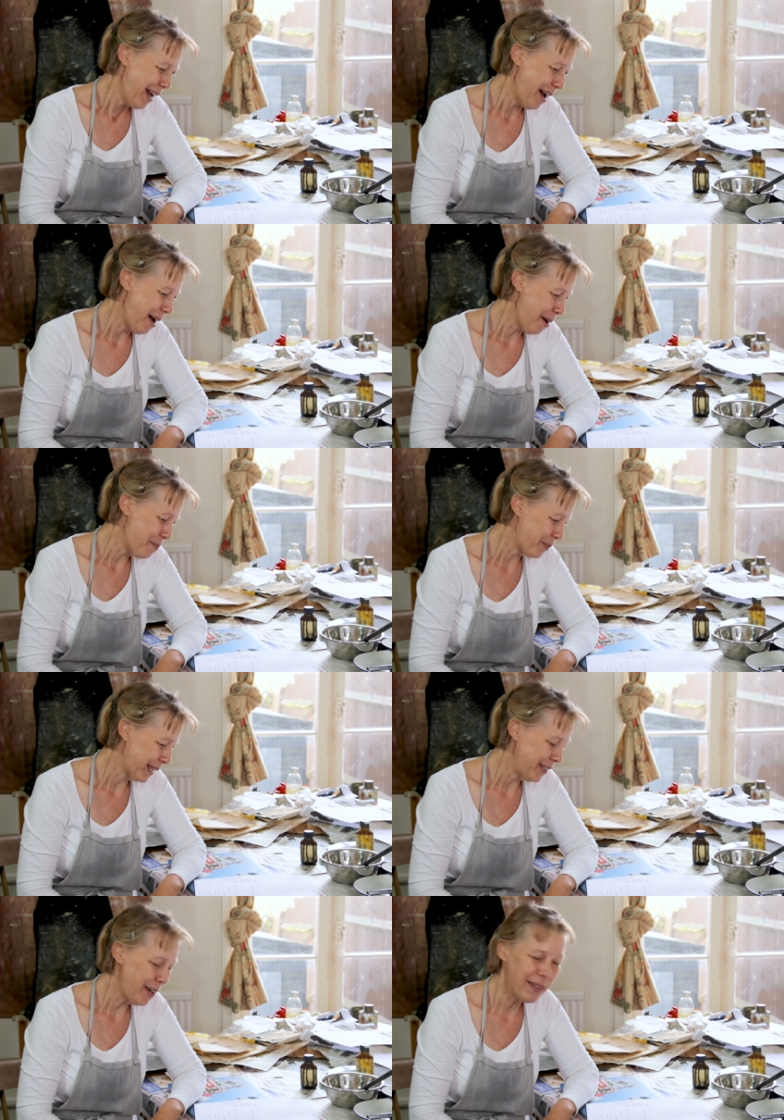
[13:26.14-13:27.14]

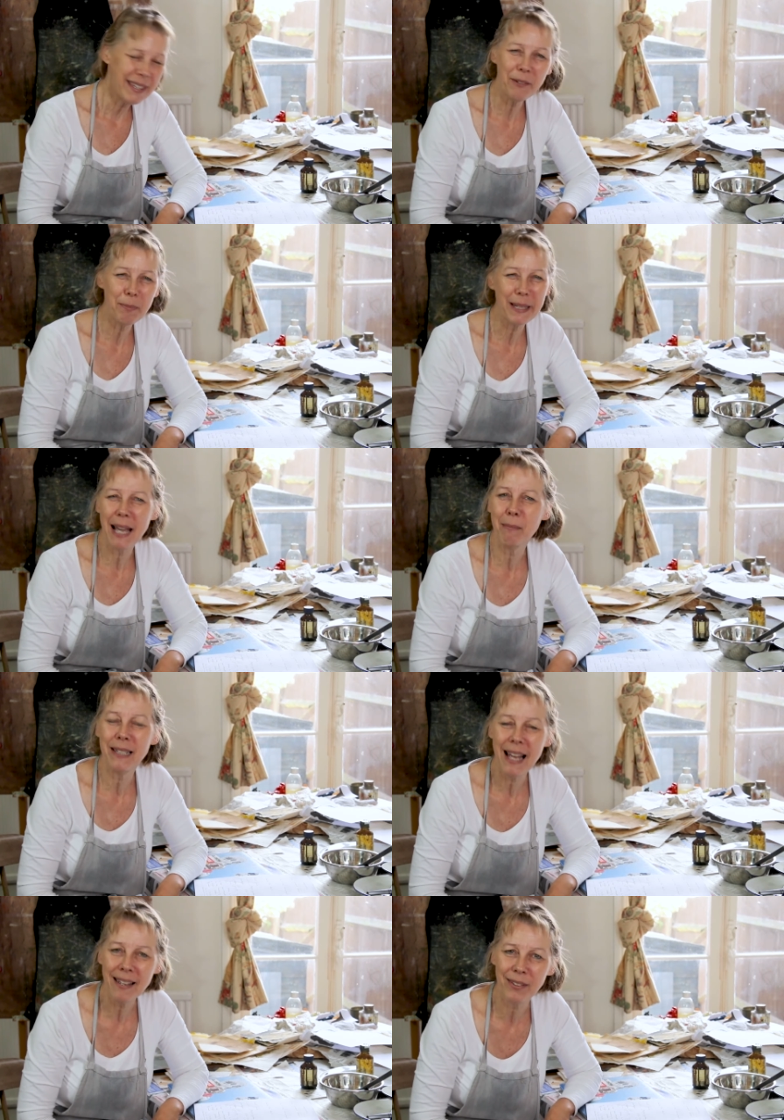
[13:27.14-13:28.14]
things
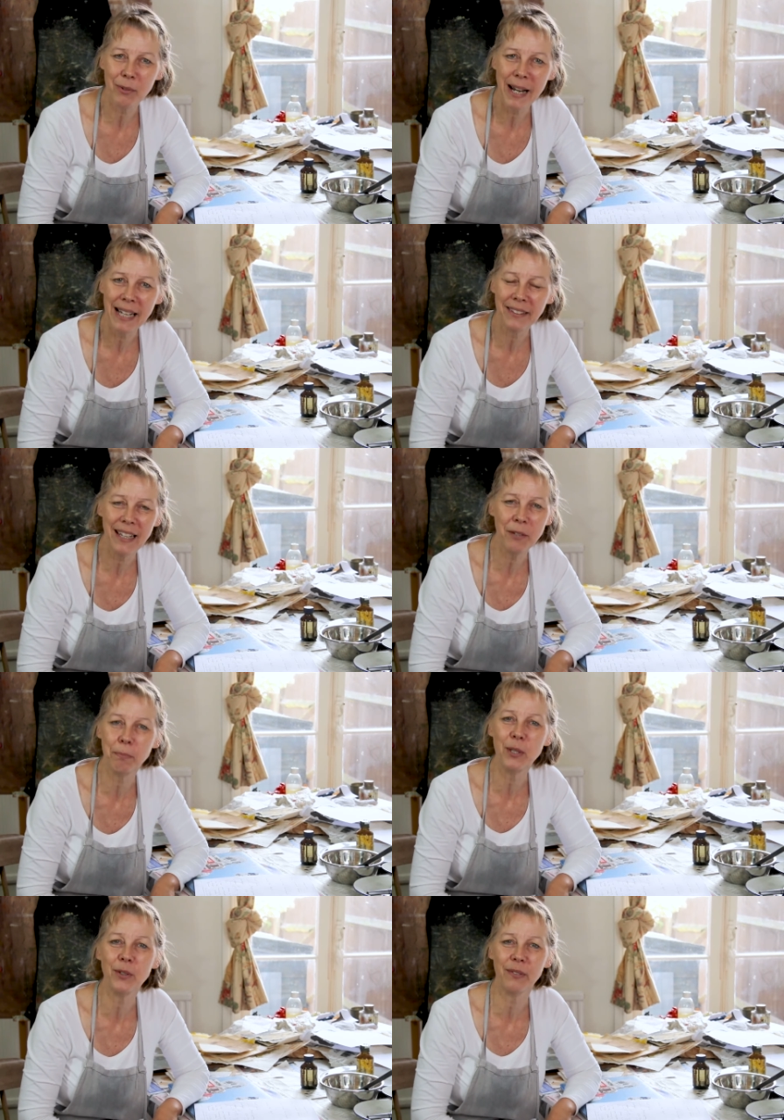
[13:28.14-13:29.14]
became less arranged, less
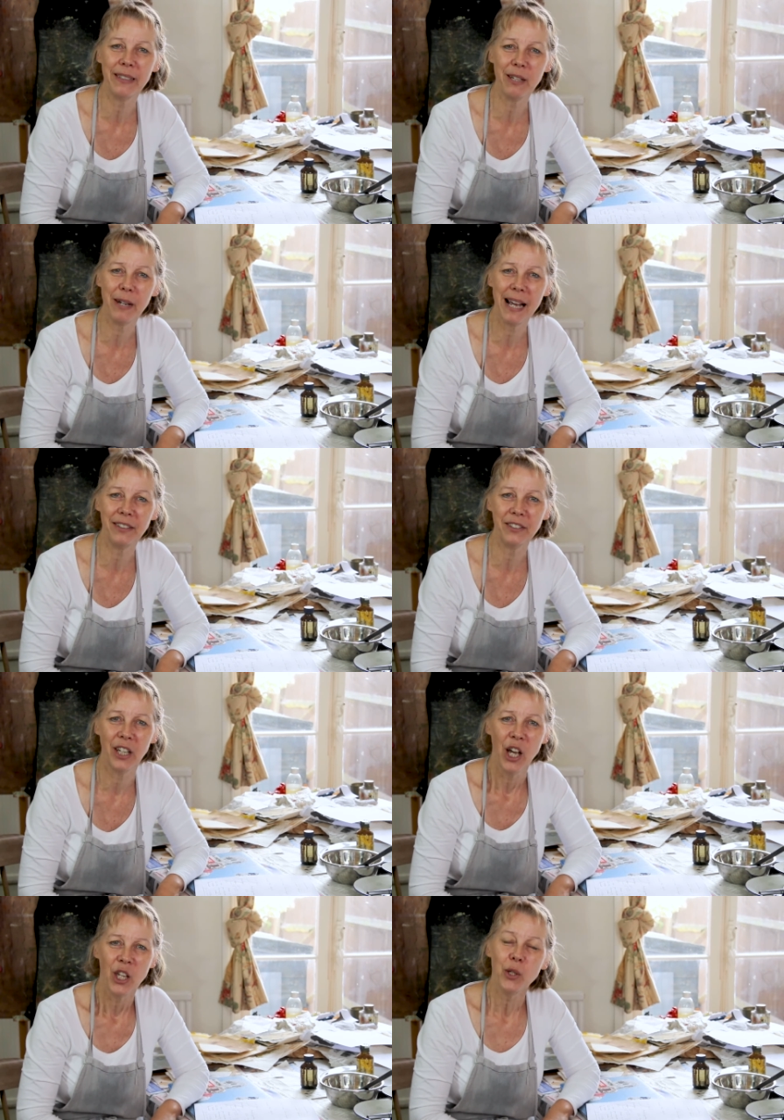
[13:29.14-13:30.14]
beautifully arranged.
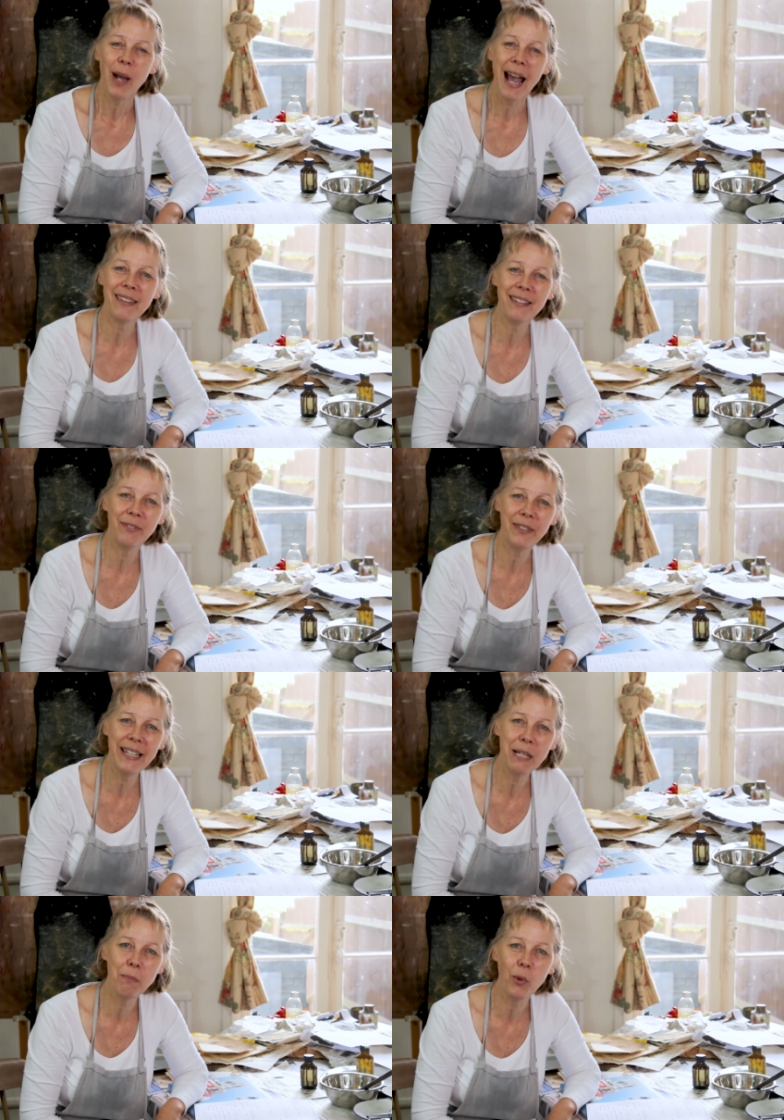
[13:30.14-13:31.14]
You had this
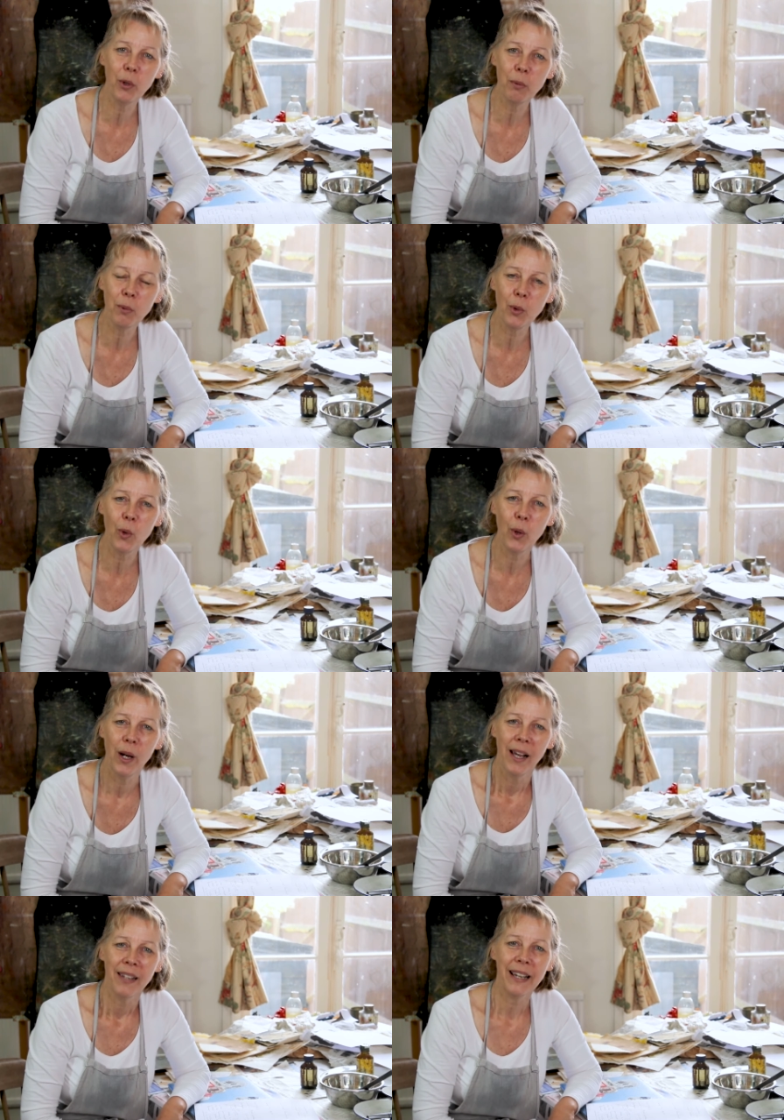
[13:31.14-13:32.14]
feeling more and more
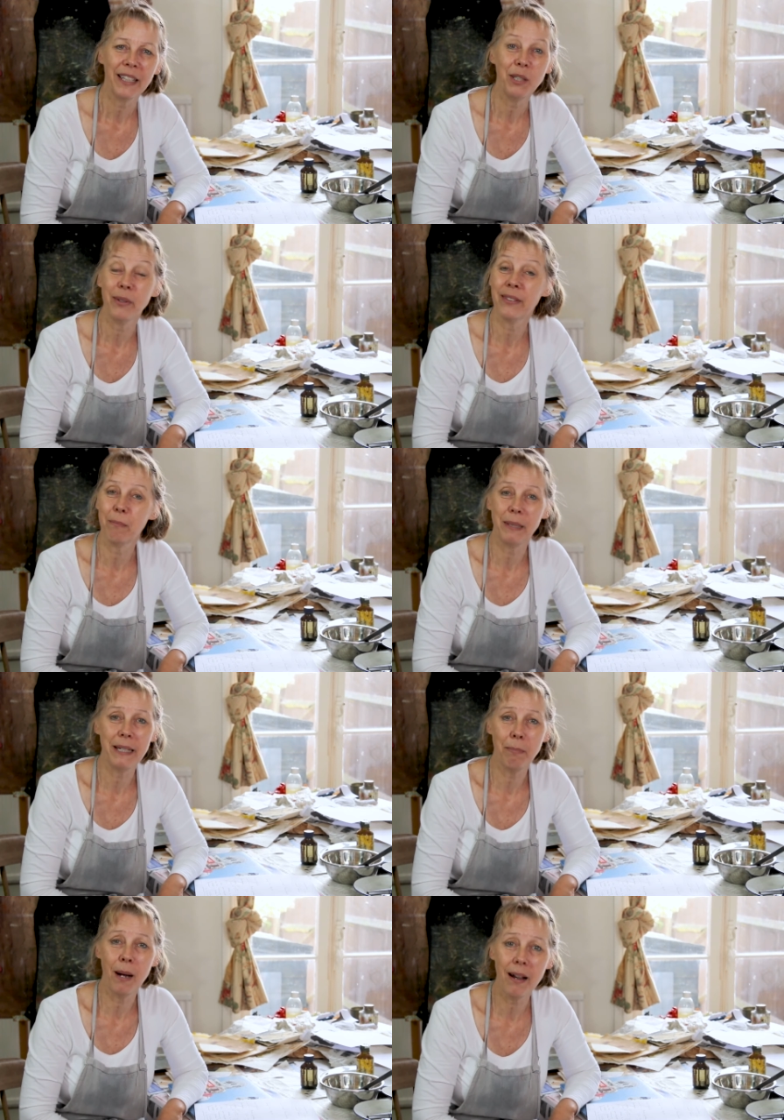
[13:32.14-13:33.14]
like you were simply
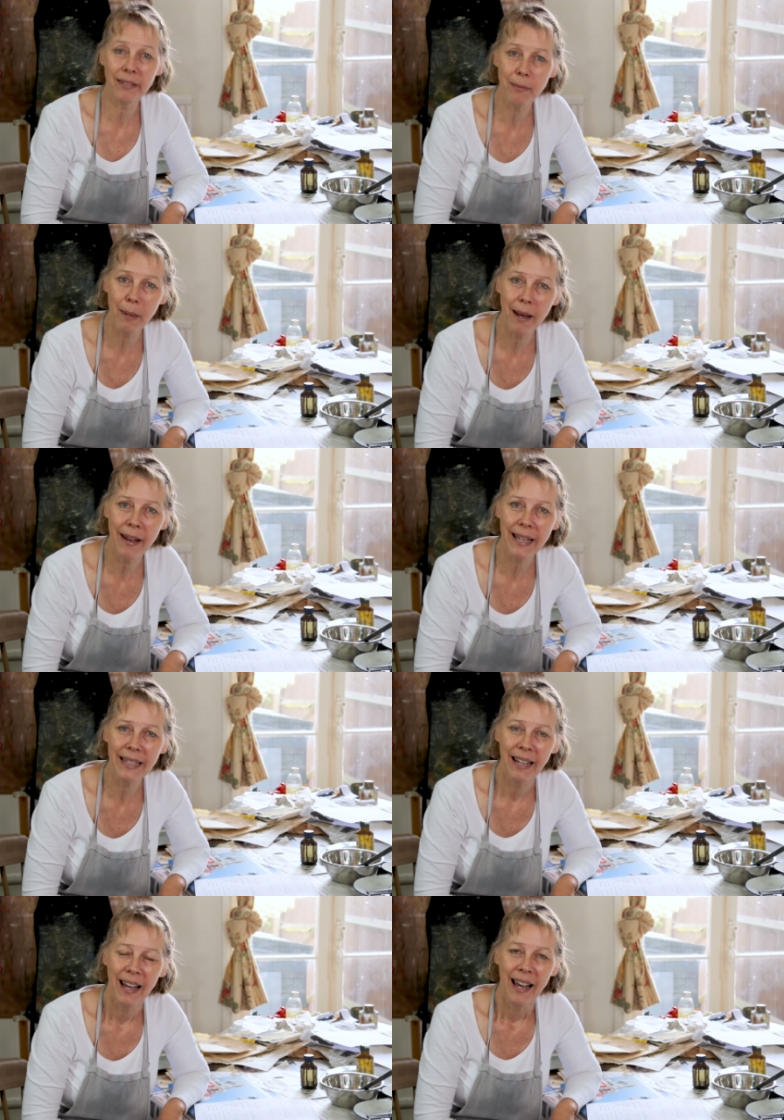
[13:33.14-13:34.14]
a
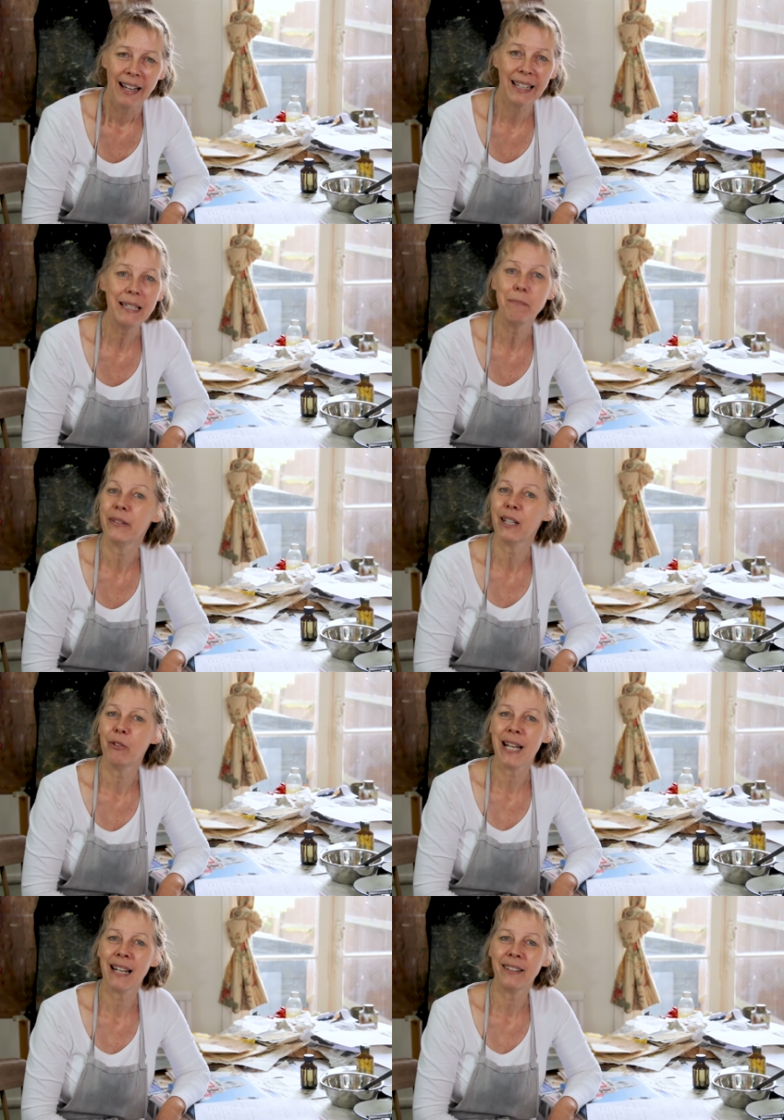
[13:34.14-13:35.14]
passerby, glimpsing
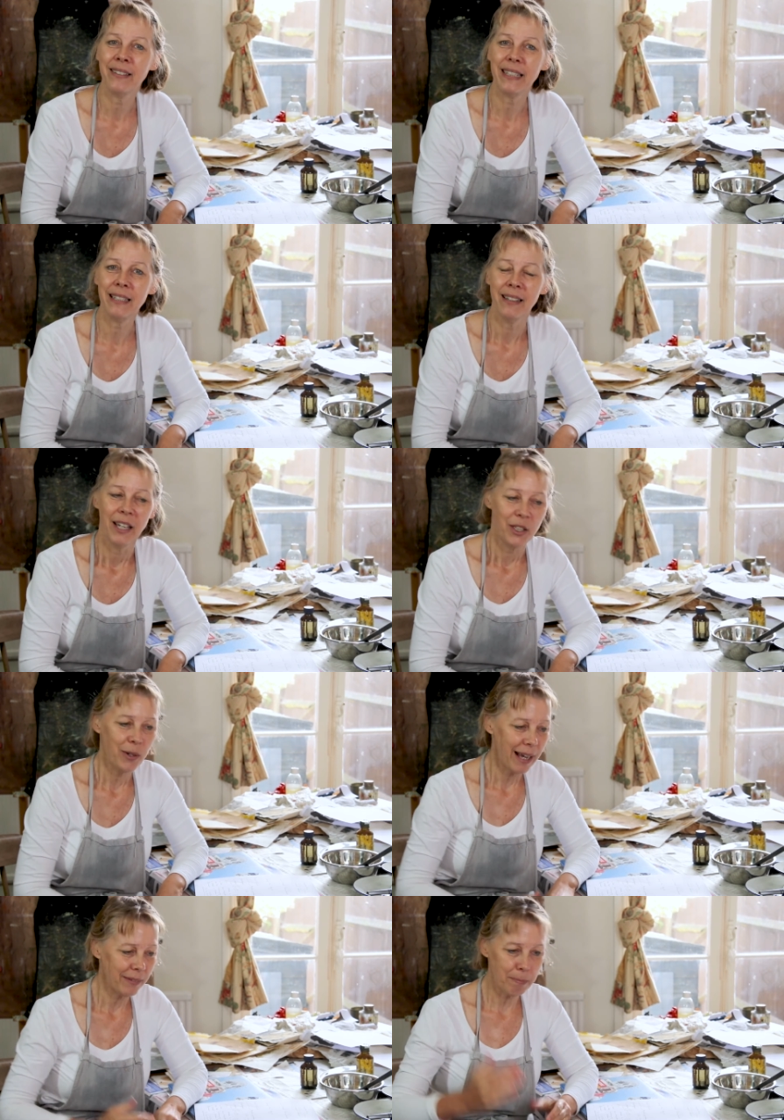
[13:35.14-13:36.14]
reality. You
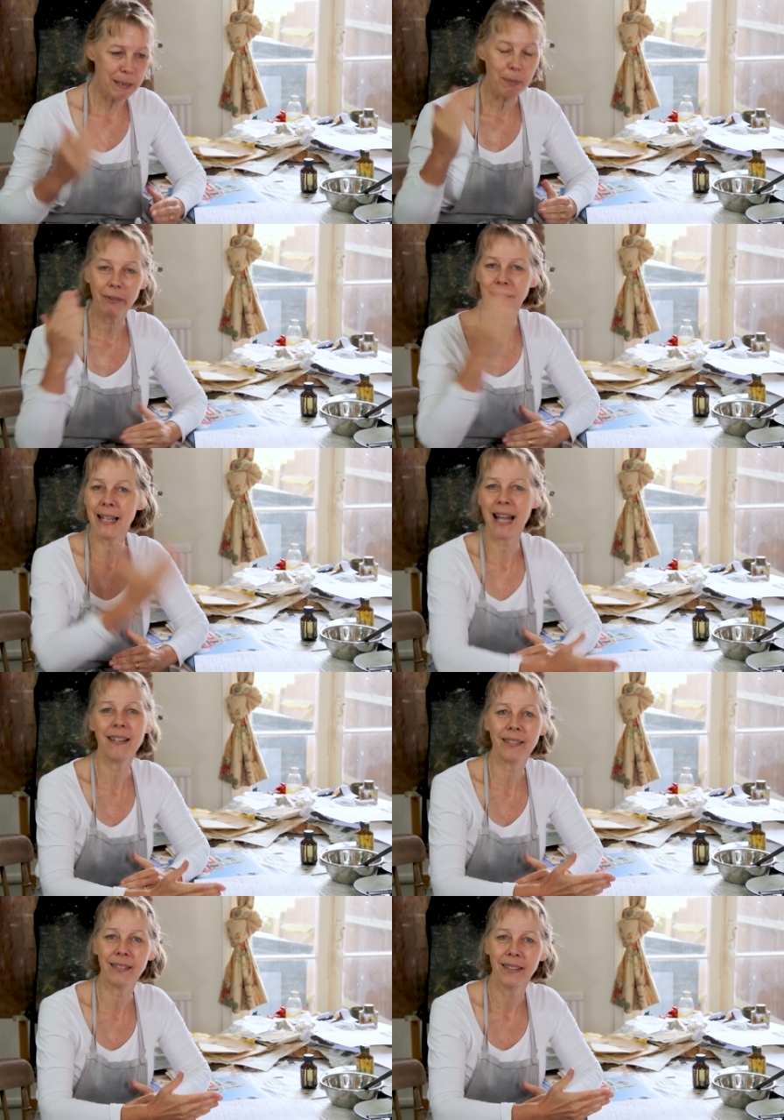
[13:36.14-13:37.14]
had people's
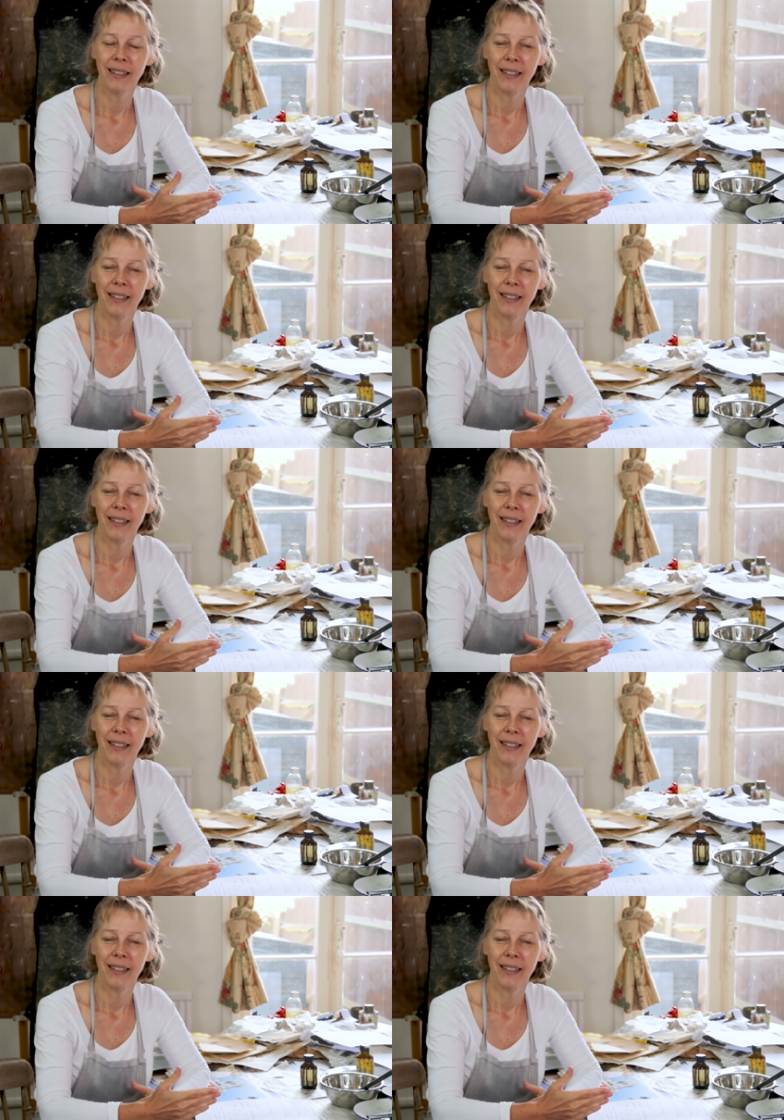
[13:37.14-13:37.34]
legs